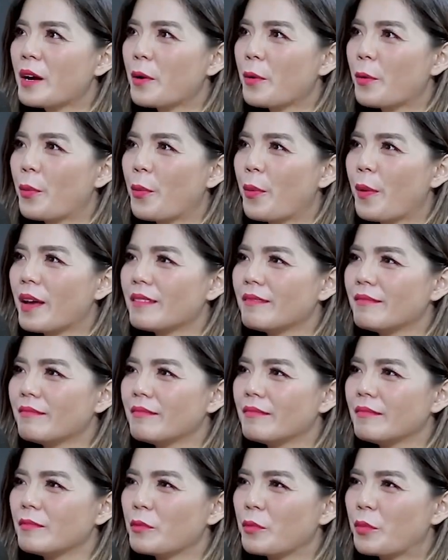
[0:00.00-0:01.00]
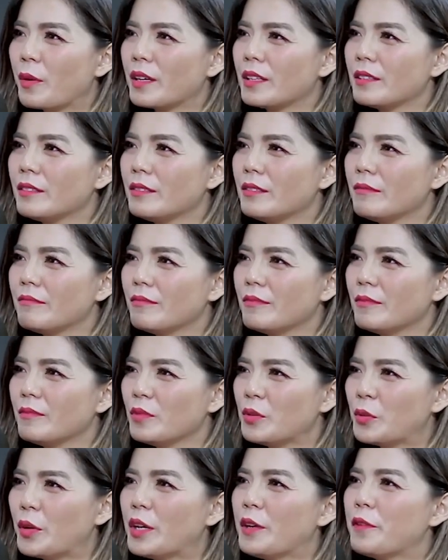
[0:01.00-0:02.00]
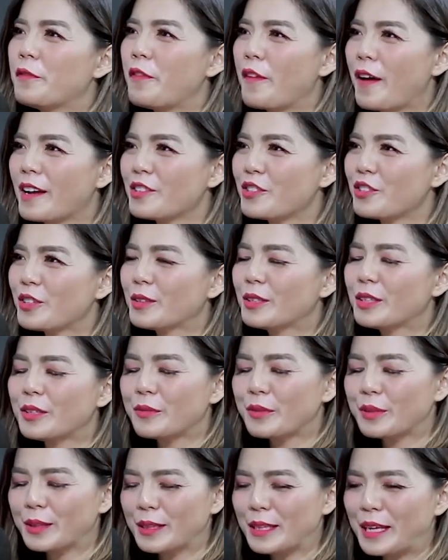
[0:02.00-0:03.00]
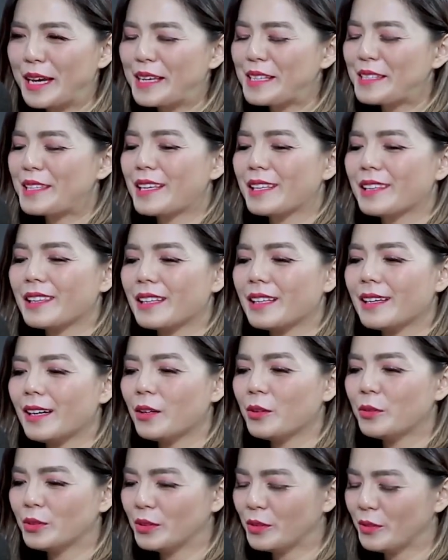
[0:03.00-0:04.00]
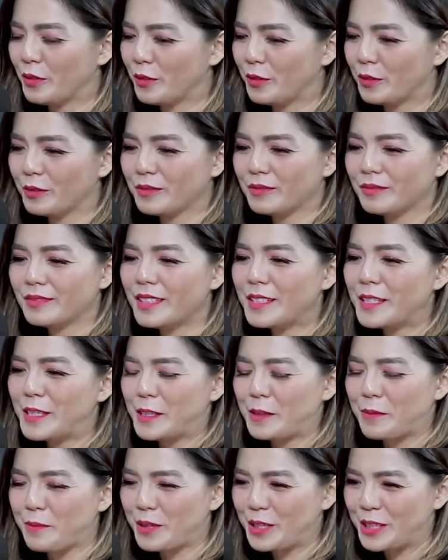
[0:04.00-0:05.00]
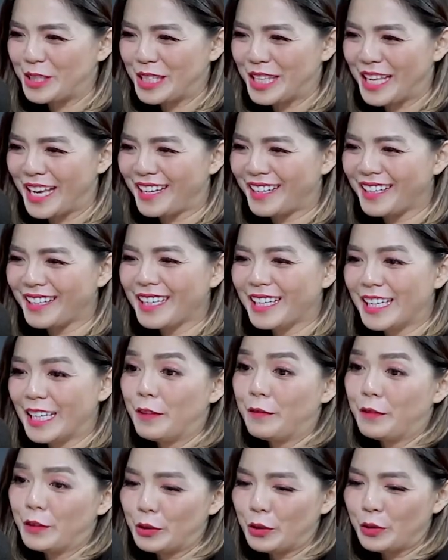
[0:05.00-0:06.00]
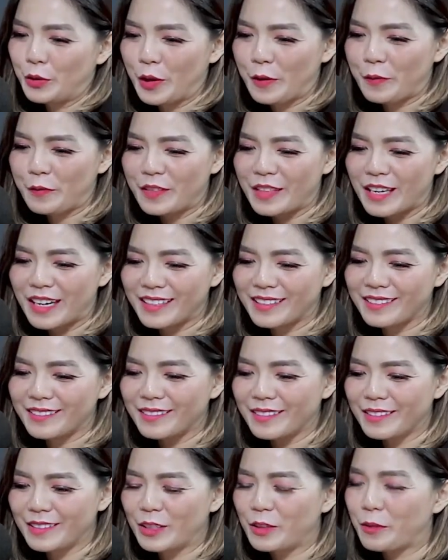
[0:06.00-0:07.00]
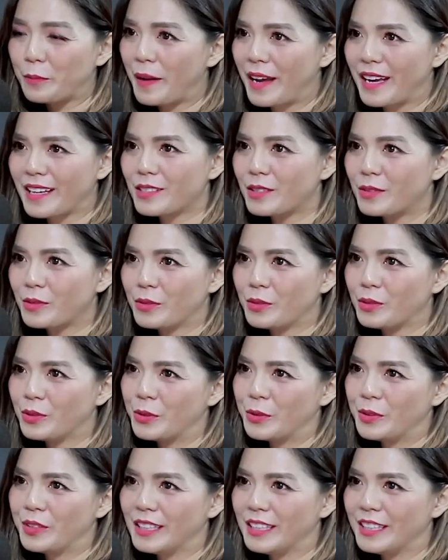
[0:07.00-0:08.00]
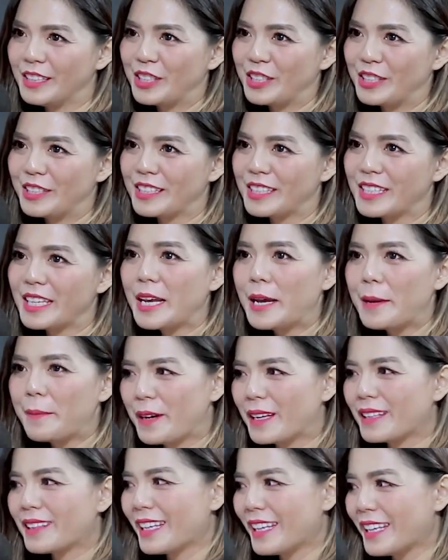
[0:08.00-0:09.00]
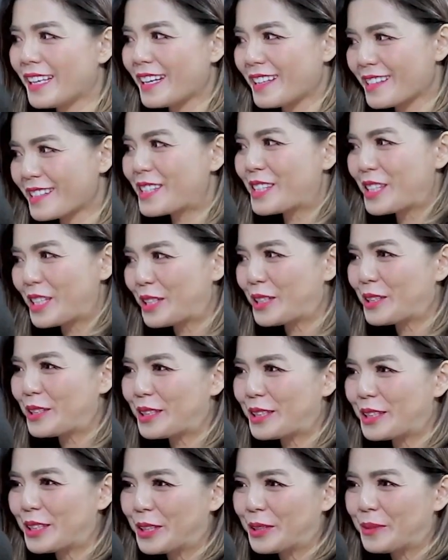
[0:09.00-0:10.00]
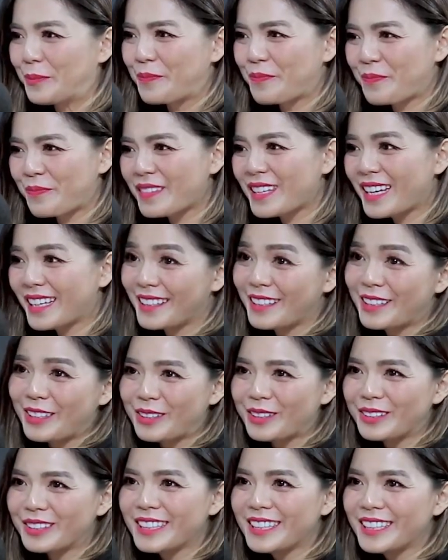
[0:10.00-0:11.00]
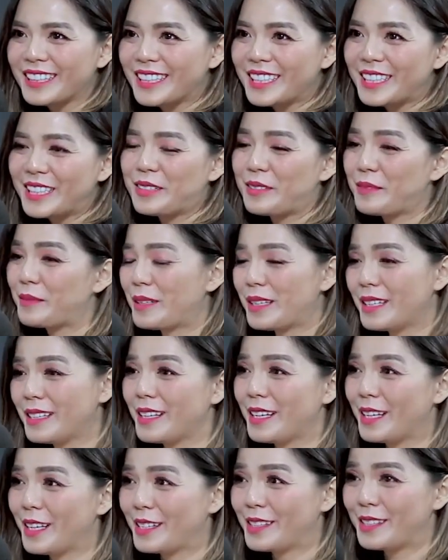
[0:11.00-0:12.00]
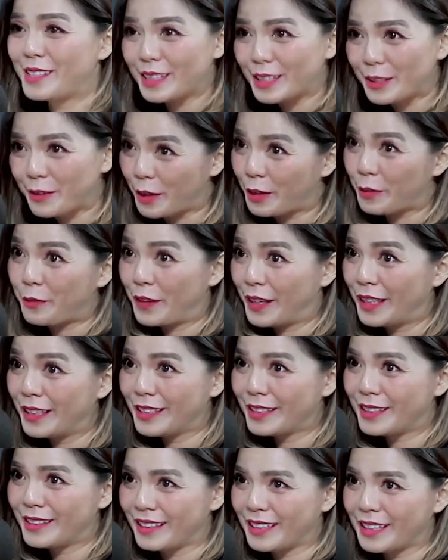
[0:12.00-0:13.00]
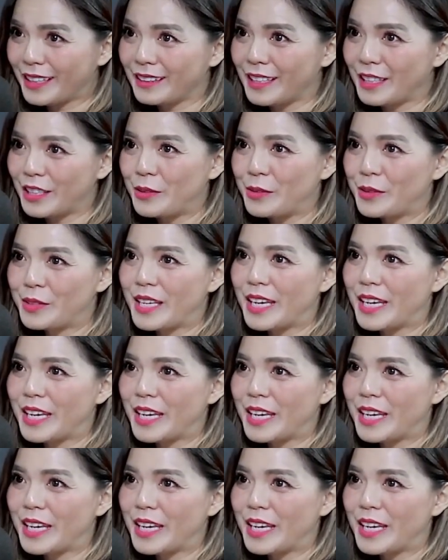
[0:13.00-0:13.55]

when you eventually realize that, oh no, this is a mistake, even though you have done your best to do due diligence, but it is still, it is still a failure, like you